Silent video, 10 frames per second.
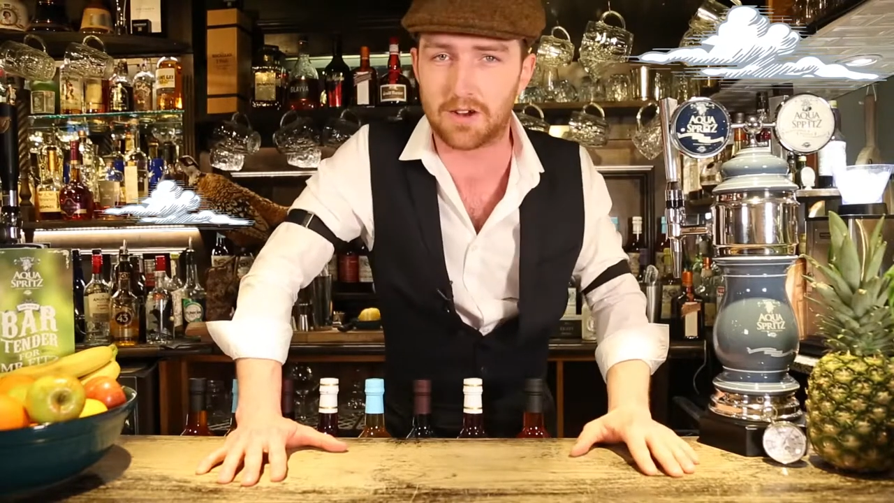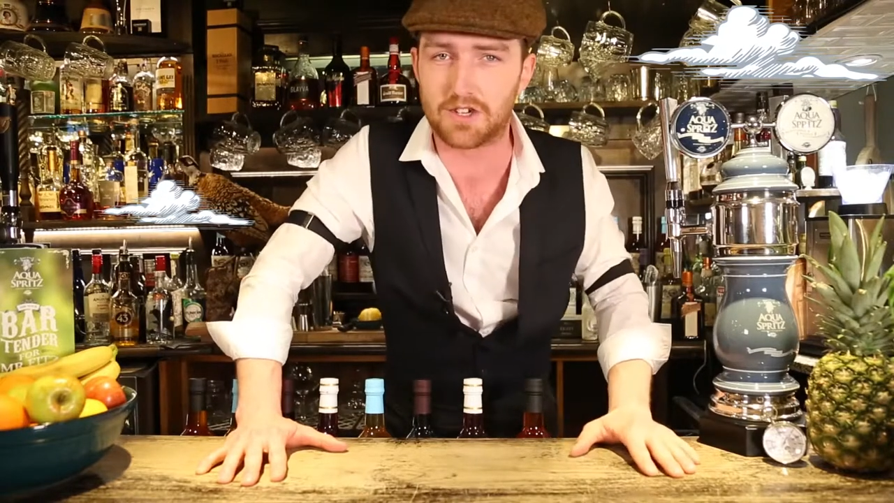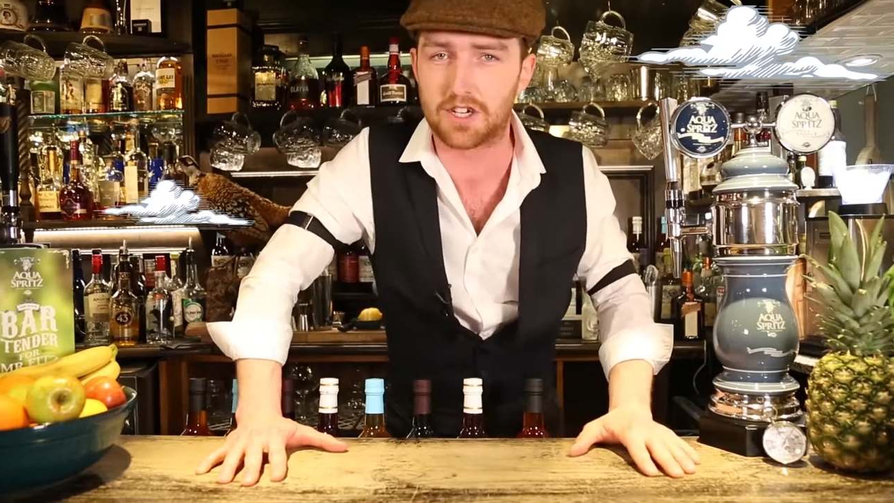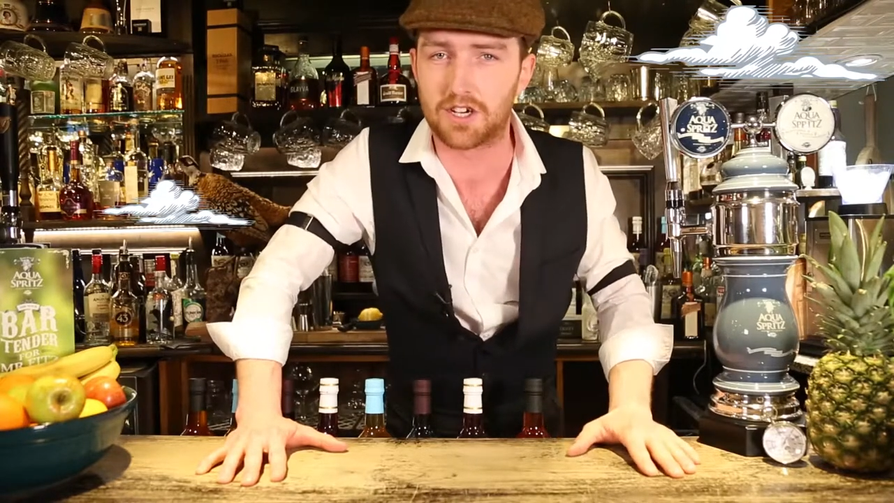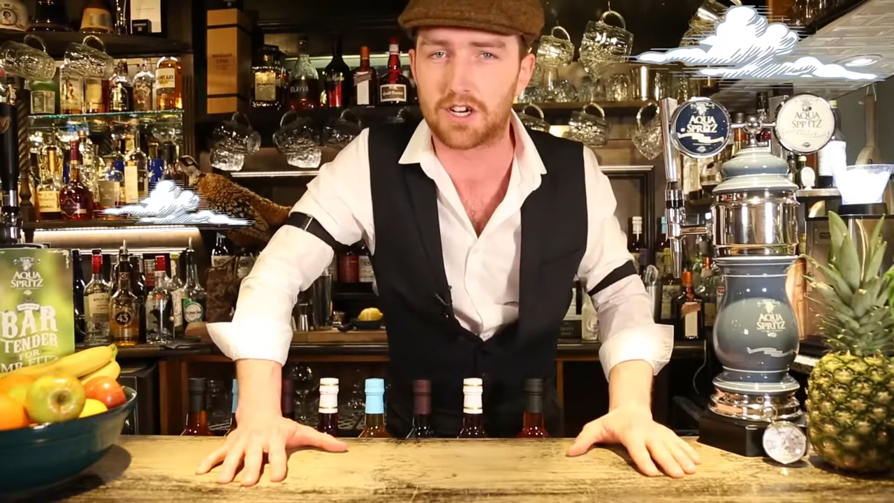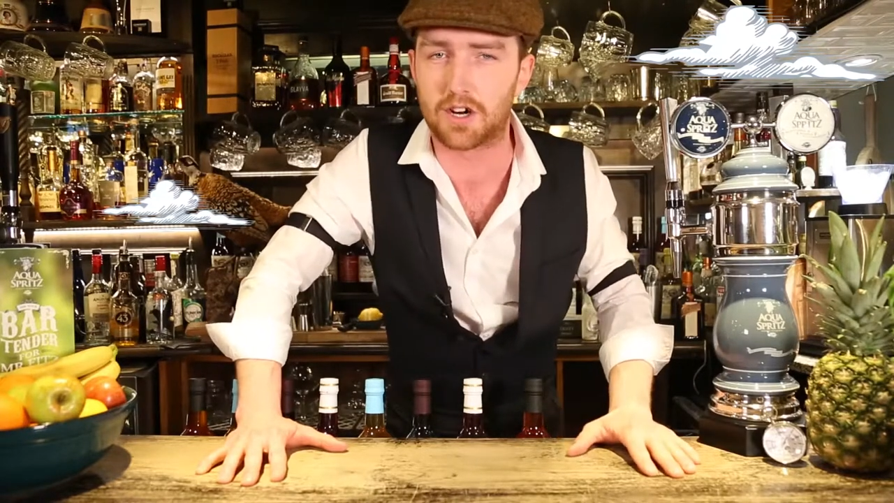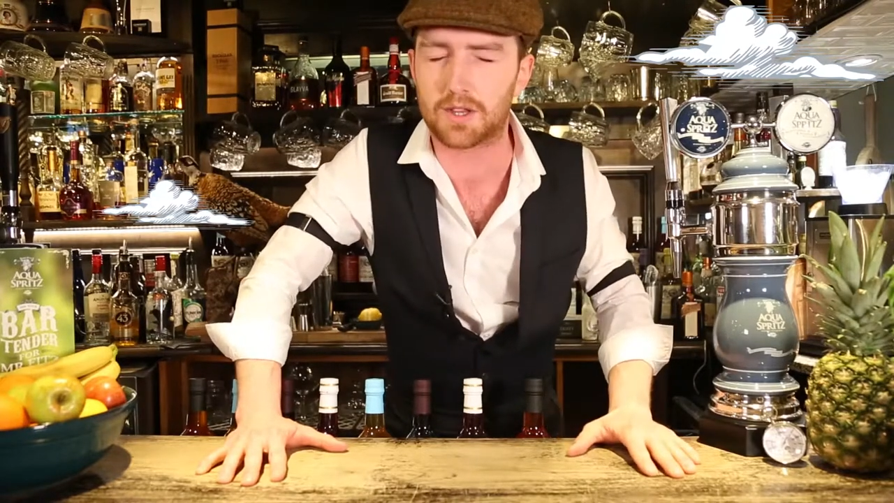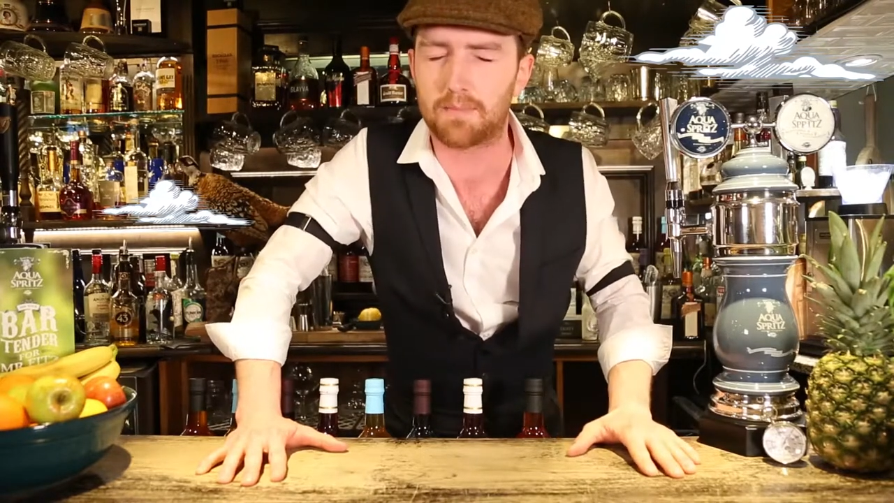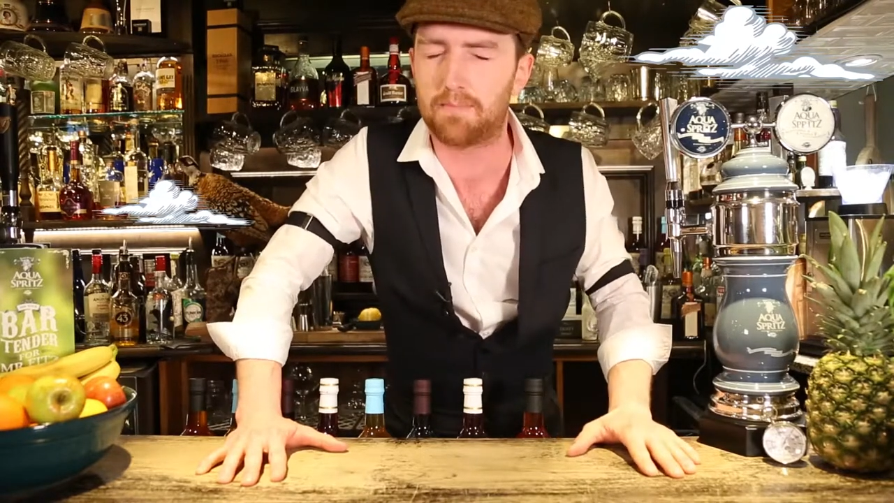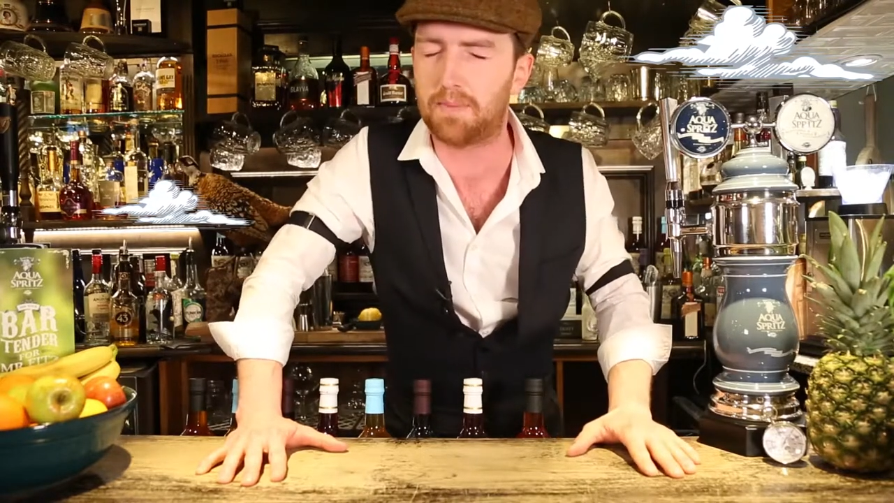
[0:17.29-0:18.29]
how to
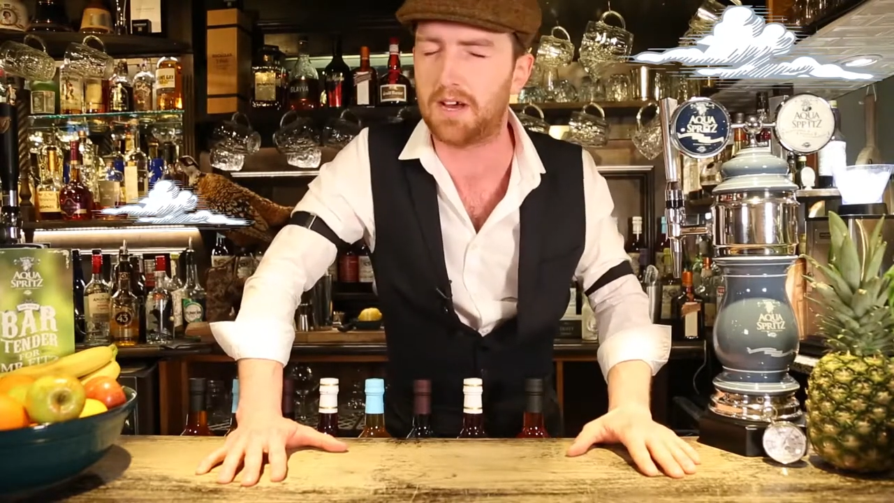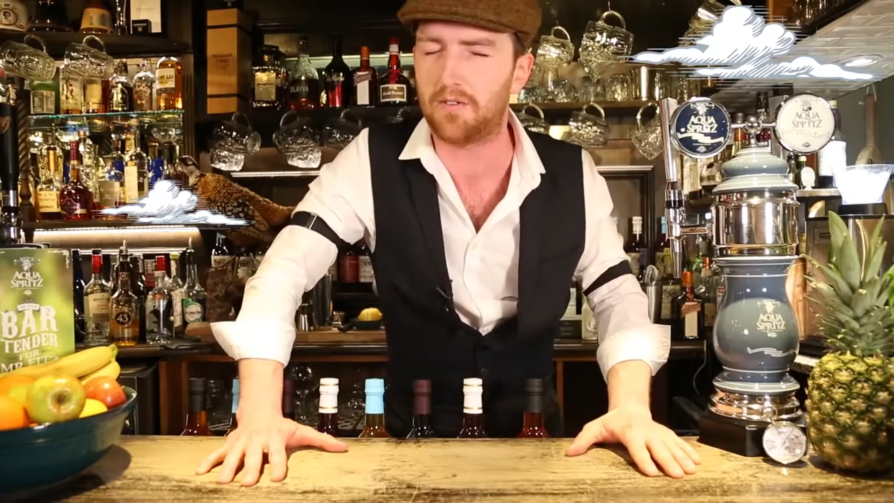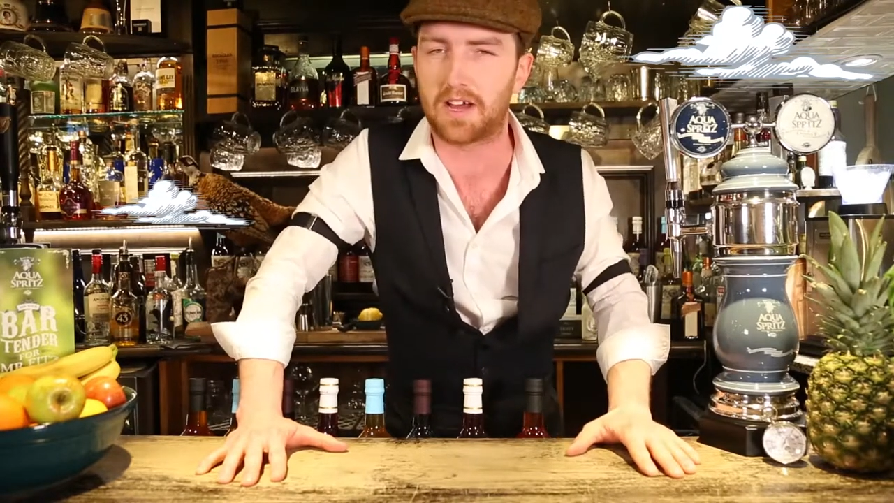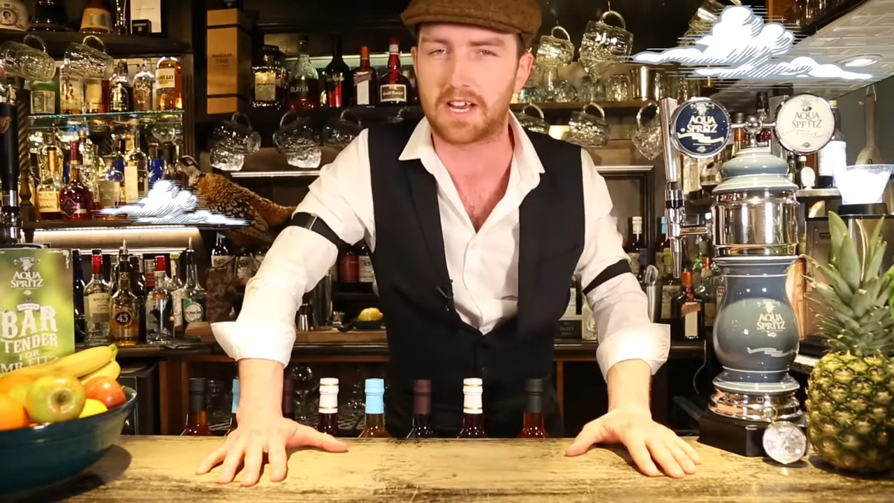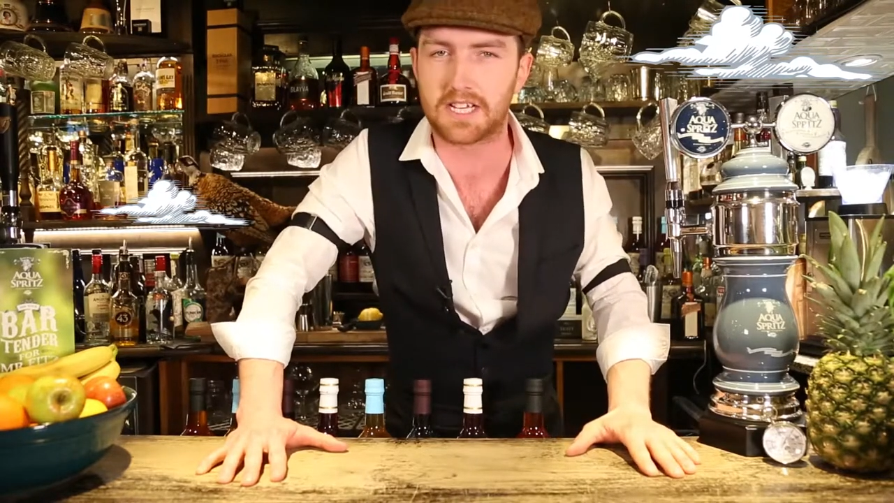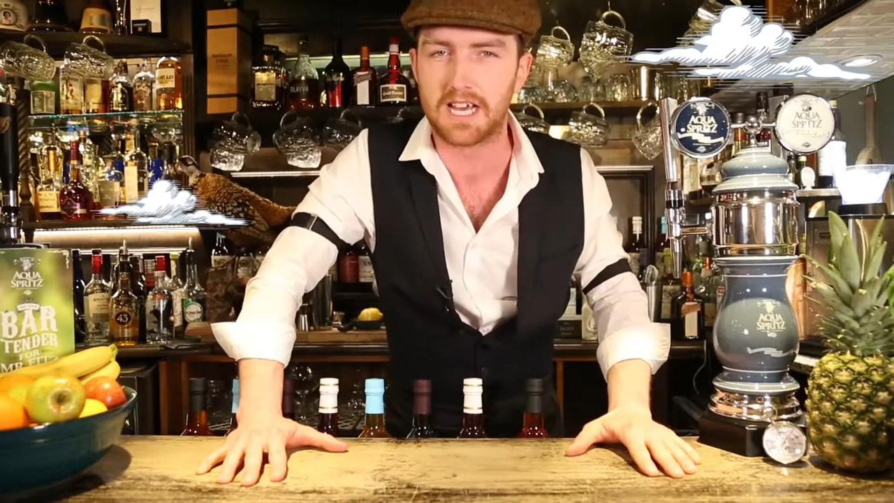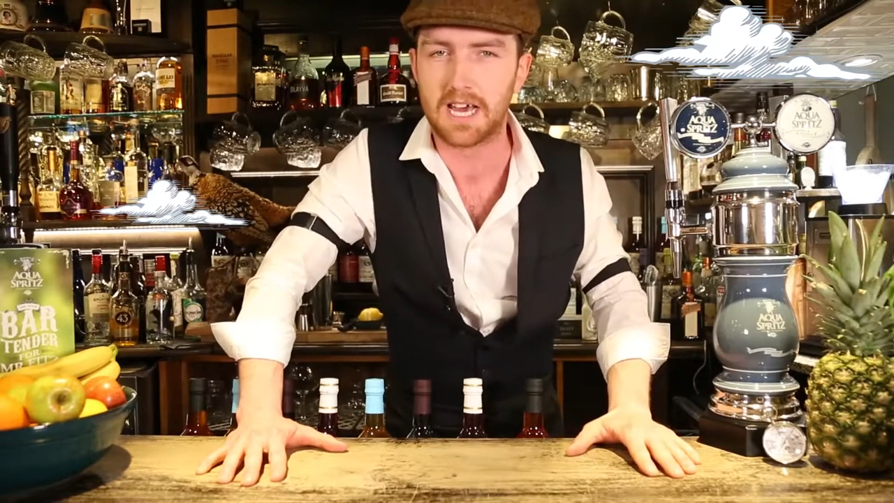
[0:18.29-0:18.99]
concoct the perfect